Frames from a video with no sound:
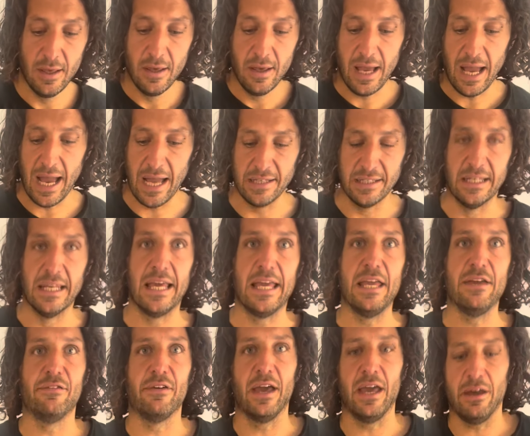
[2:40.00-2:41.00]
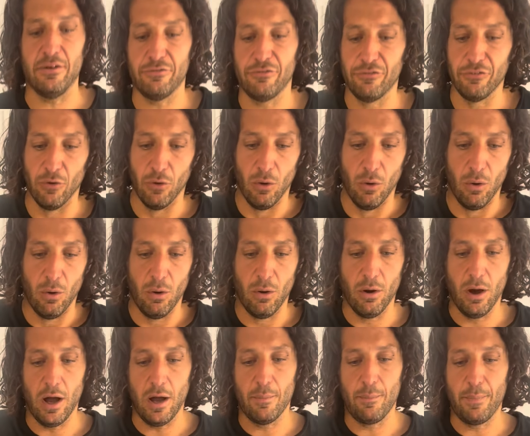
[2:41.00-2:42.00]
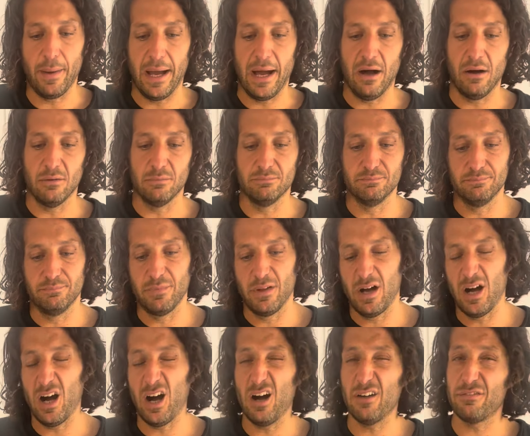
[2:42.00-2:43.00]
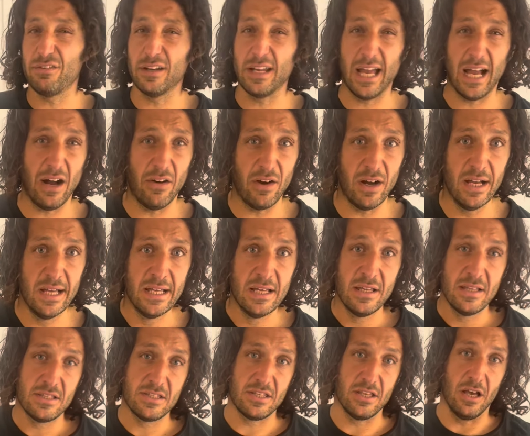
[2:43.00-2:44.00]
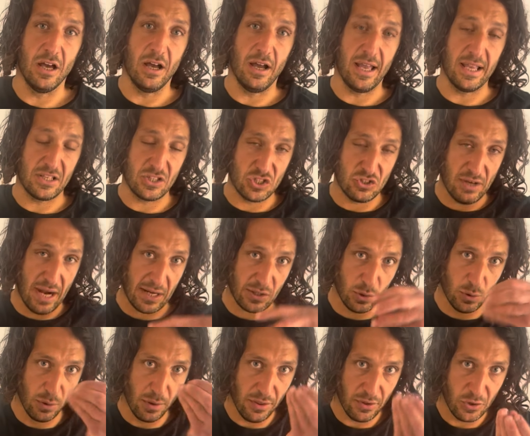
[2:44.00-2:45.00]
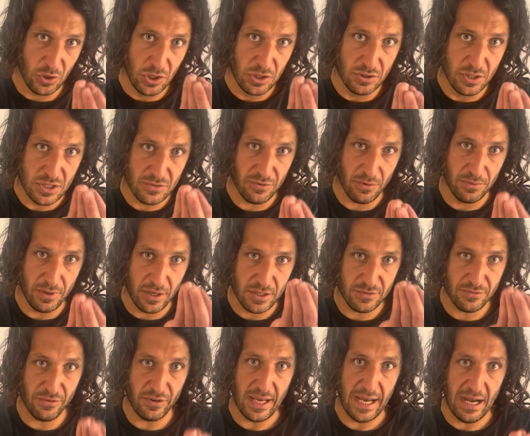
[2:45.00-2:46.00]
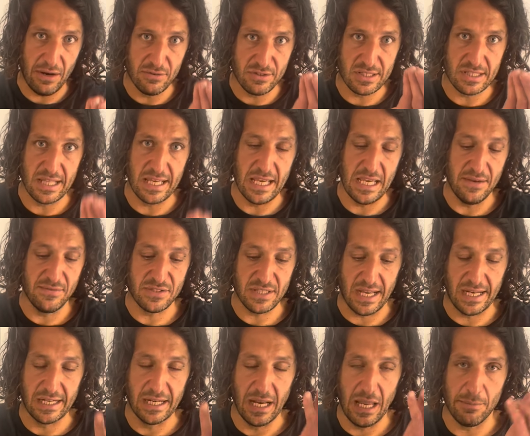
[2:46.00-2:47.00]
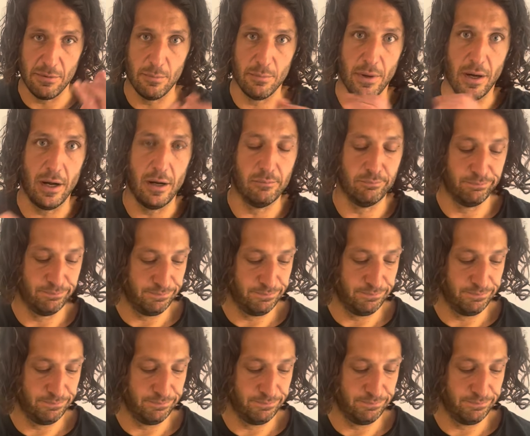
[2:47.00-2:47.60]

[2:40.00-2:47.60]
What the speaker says: and leave it for about half an hour to extract all of the goodness from those flowers, leaves and lemon balm.